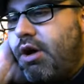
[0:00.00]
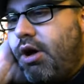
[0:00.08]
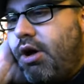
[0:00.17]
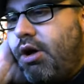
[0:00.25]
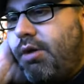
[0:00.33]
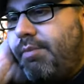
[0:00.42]

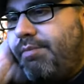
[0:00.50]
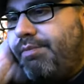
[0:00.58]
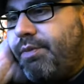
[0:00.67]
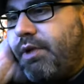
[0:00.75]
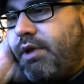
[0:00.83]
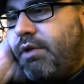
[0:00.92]

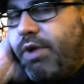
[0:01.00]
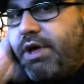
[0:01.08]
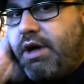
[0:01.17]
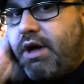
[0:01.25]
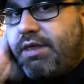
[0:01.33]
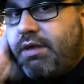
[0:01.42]
And we
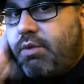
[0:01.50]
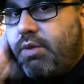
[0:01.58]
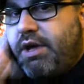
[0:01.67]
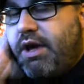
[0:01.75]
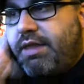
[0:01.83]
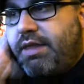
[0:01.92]
caught
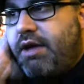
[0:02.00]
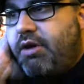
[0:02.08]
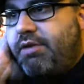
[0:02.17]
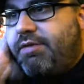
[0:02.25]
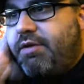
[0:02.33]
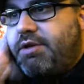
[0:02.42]
that
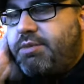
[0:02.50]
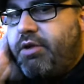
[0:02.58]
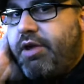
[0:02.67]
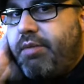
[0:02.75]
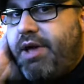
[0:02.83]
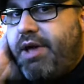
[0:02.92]
on the first
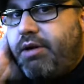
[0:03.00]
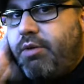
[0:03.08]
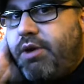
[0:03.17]
playback.